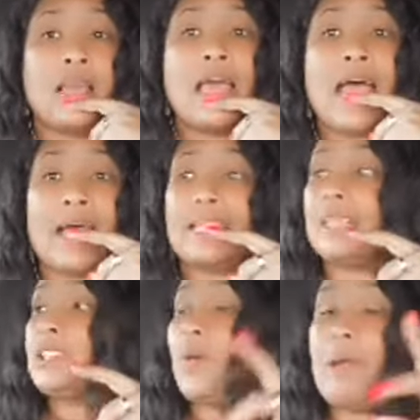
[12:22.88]
And
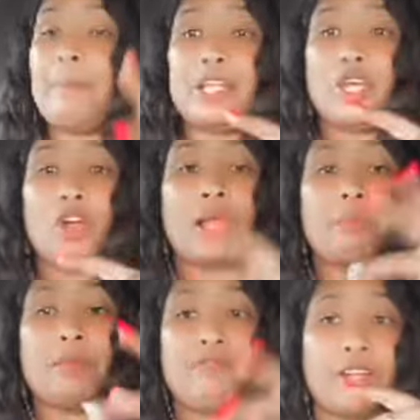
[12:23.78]
that's how I met her and
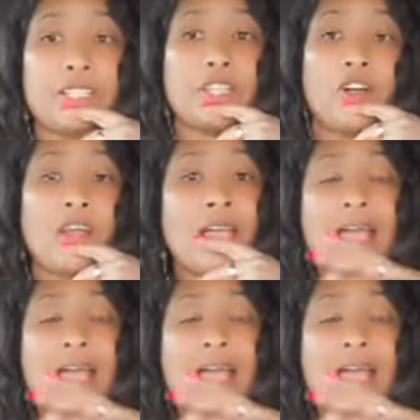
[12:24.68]
befriended her.